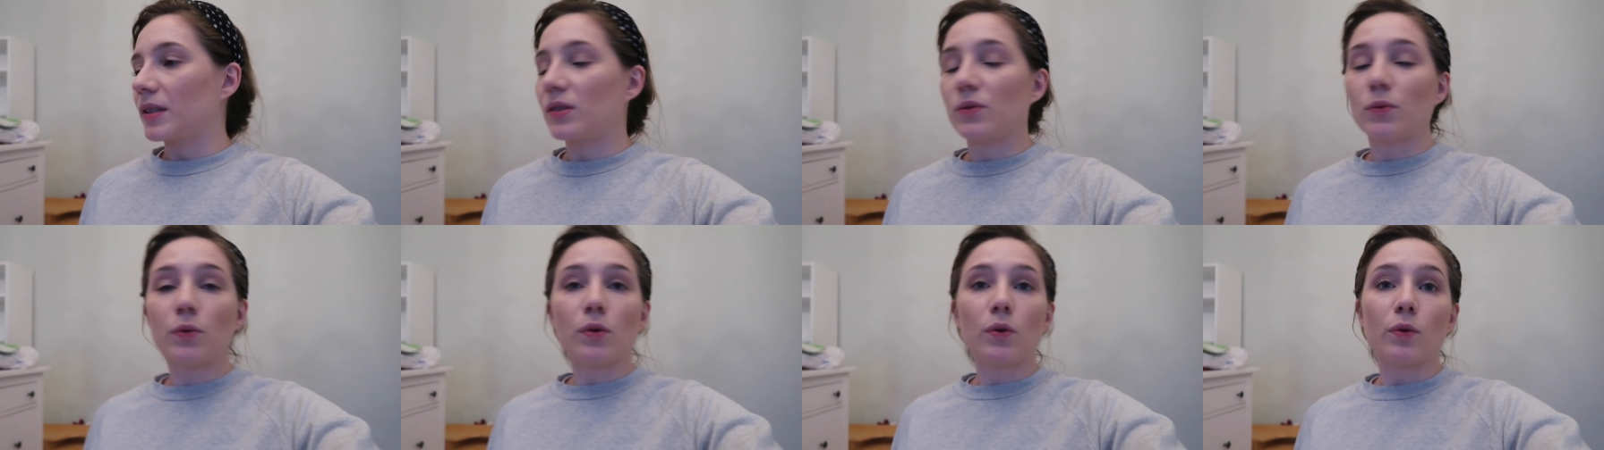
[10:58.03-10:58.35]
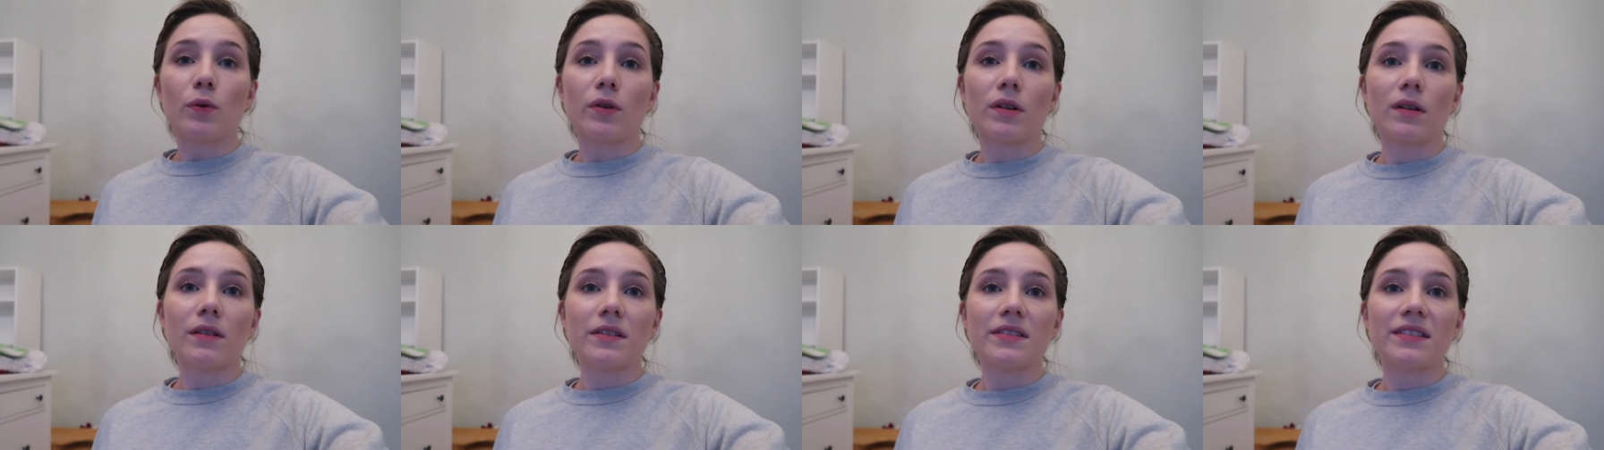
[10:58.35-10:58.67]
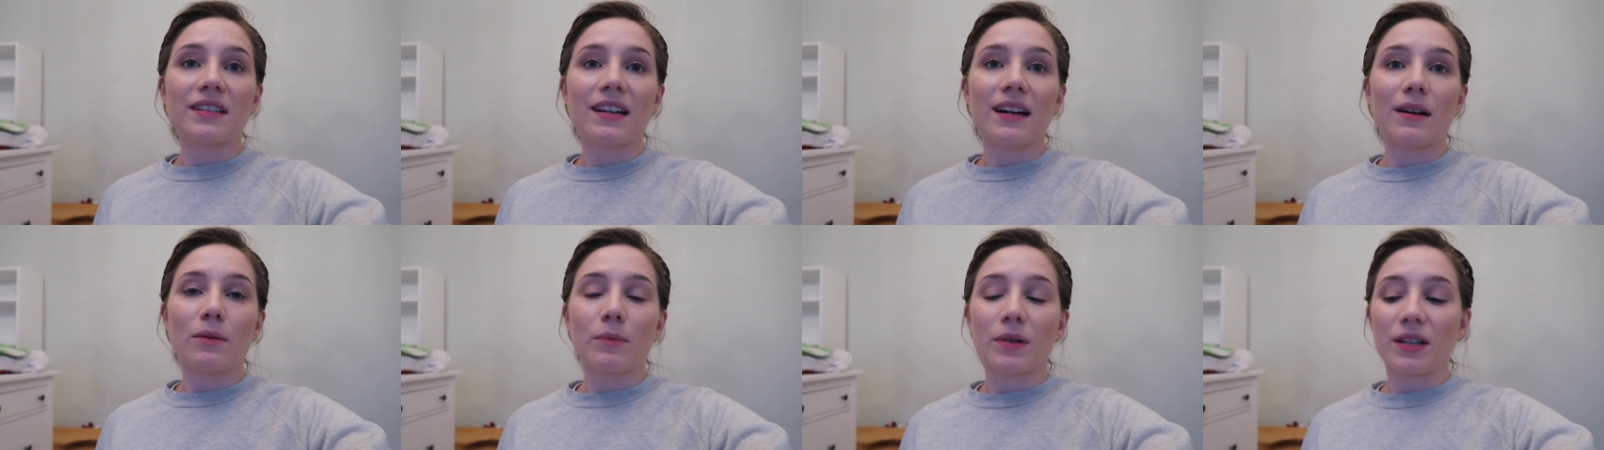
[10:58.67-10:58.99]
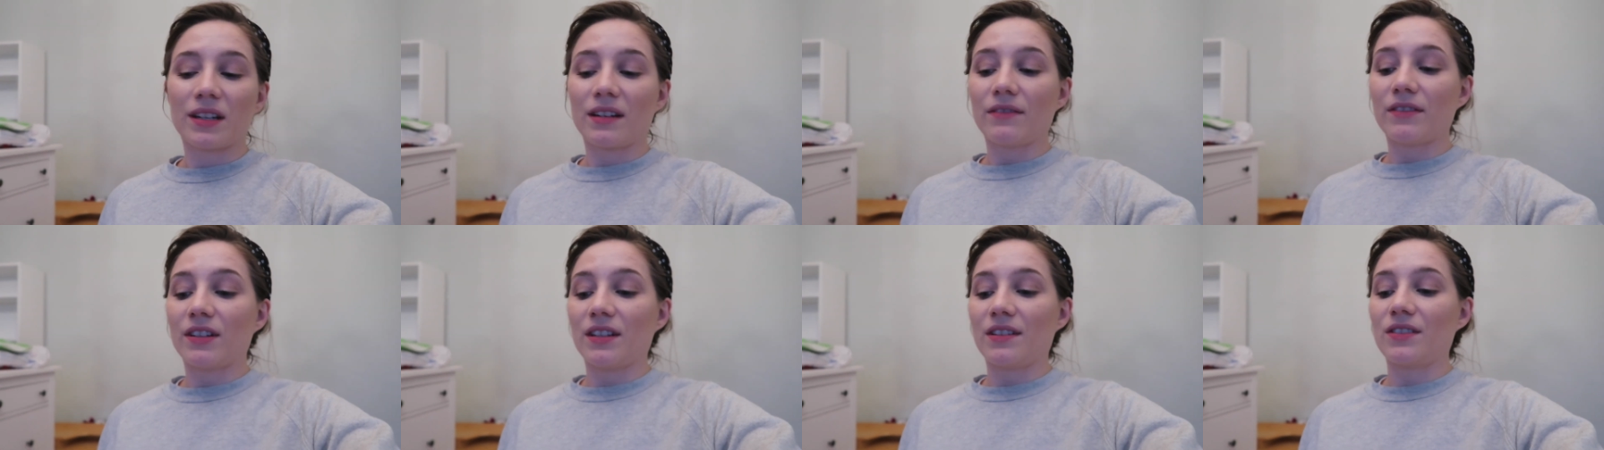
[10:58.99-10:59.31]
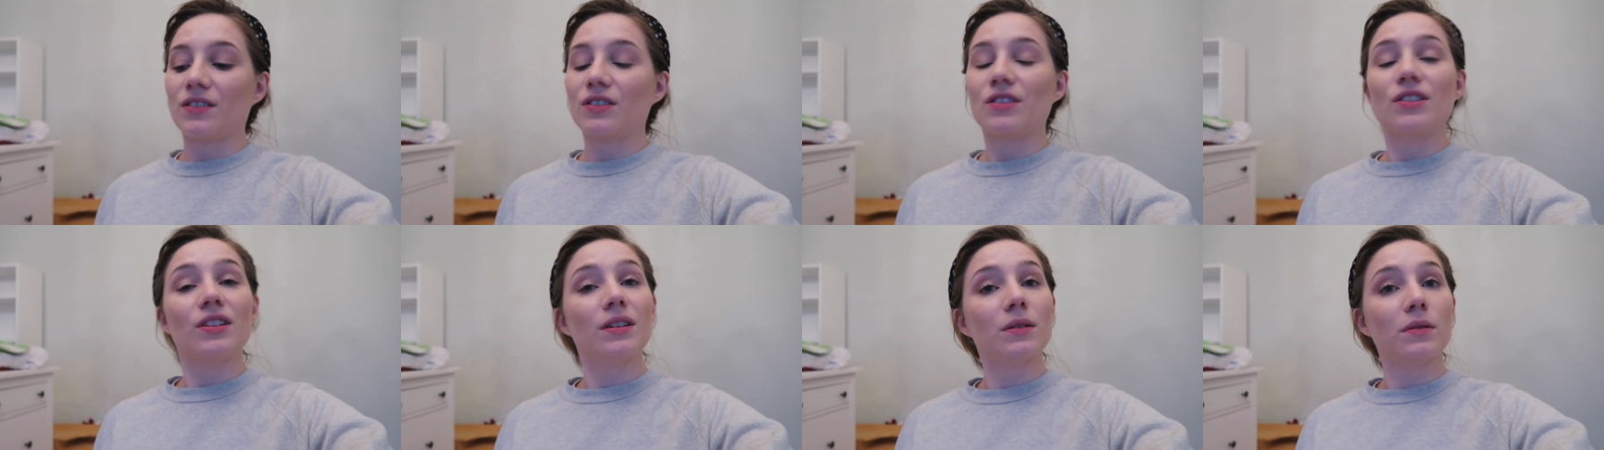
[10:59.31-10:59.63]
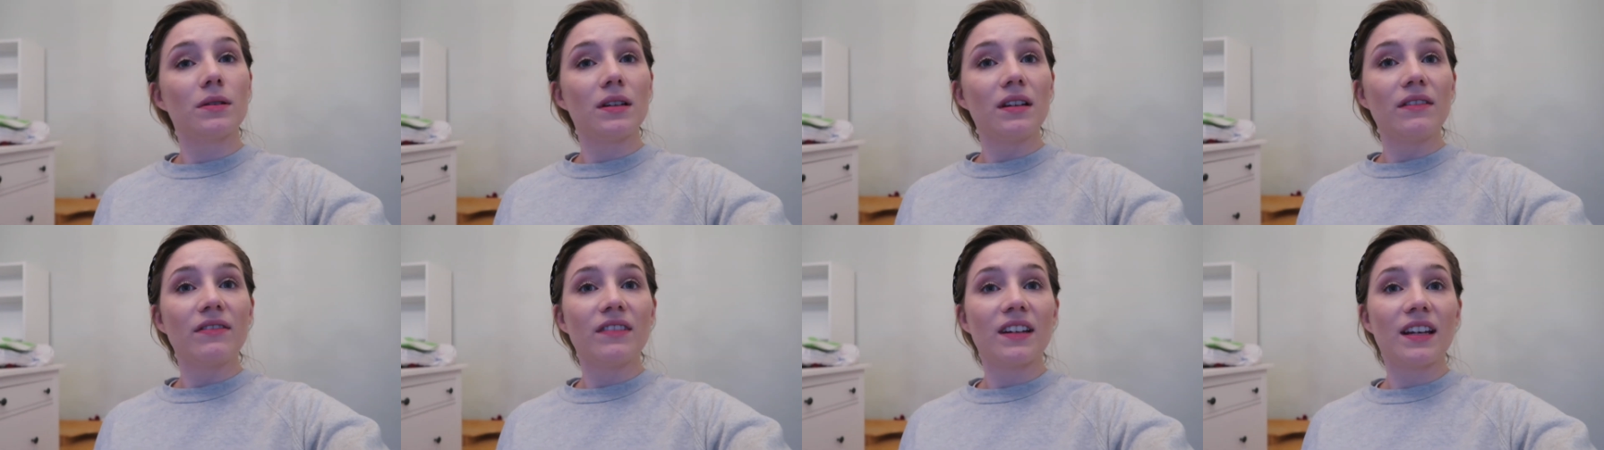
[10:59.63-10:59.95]
It's all organised now, and we're gonna have a nice
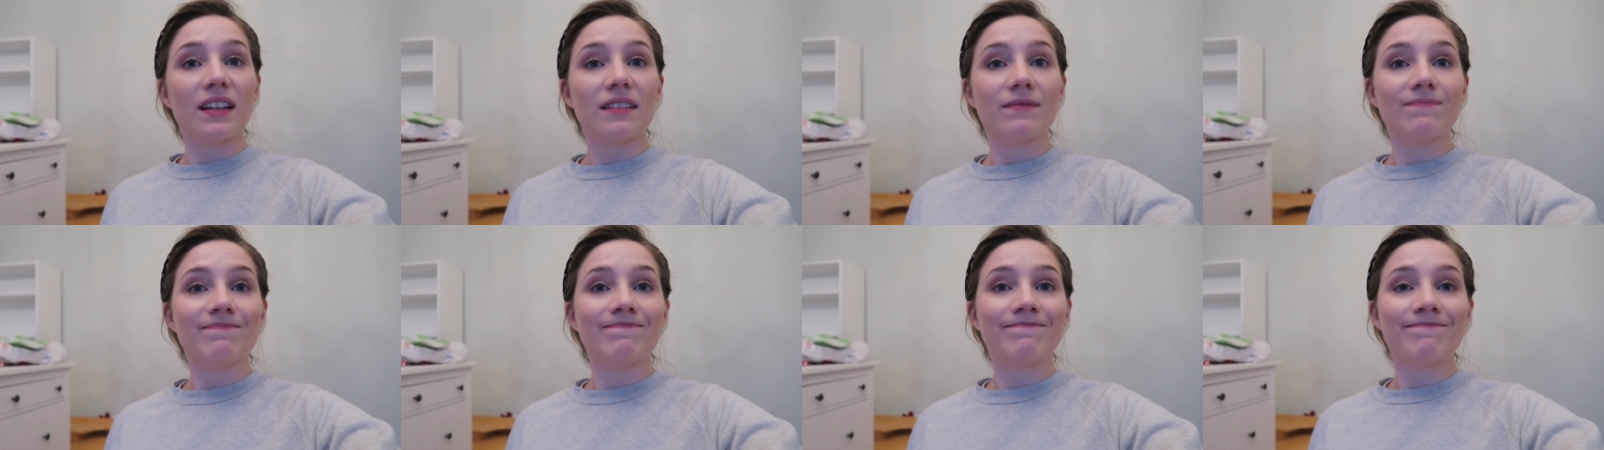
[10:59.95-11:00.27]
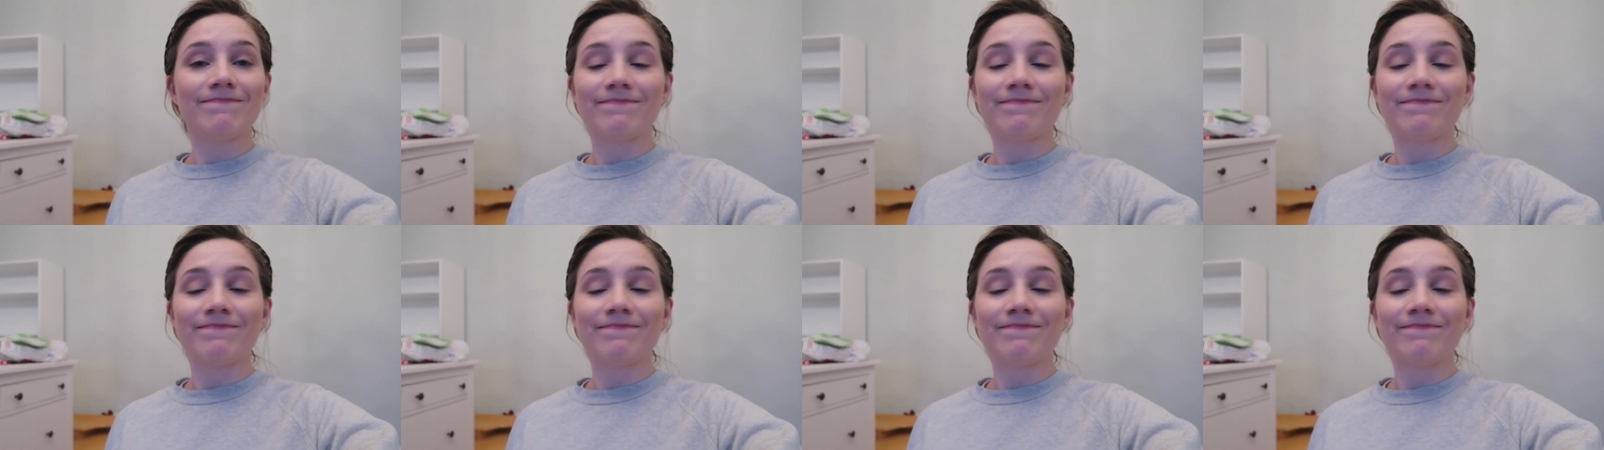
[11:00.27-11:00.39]
chilled evening.